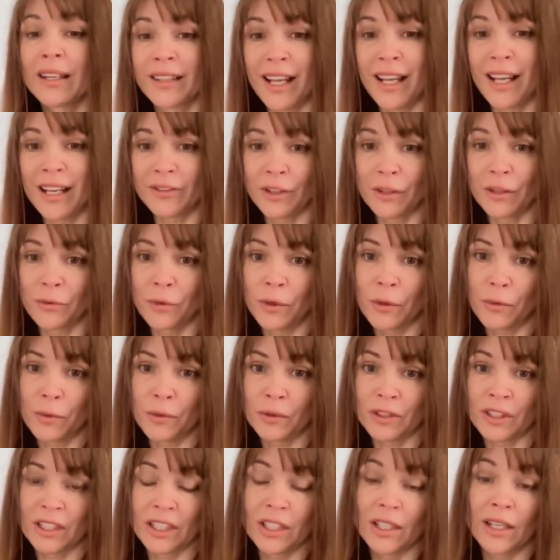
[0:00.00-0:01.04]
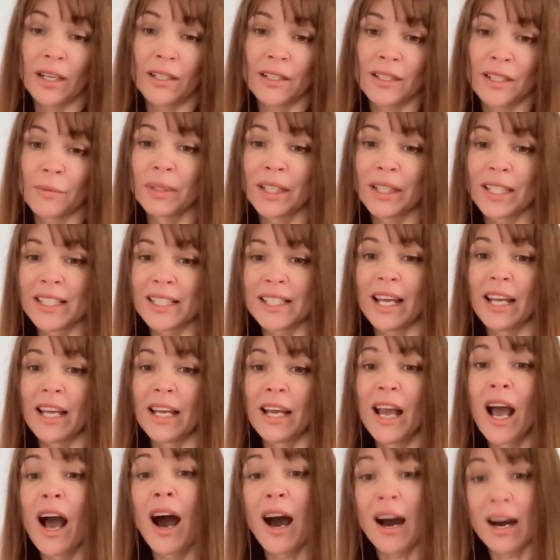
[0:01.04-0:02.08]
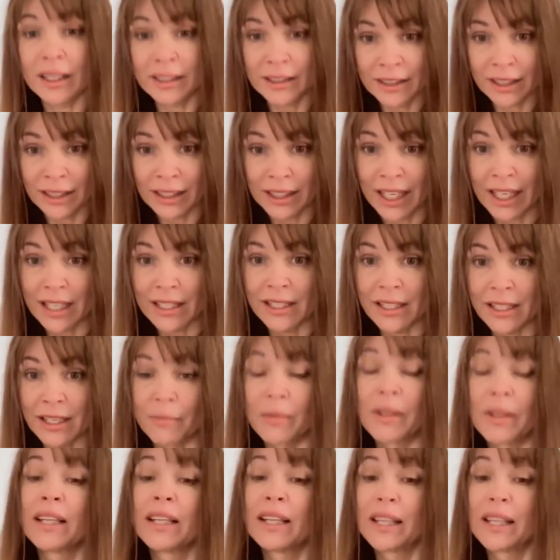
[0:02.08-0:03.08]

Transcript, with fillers: In Latin, we would uh, simply say atliksim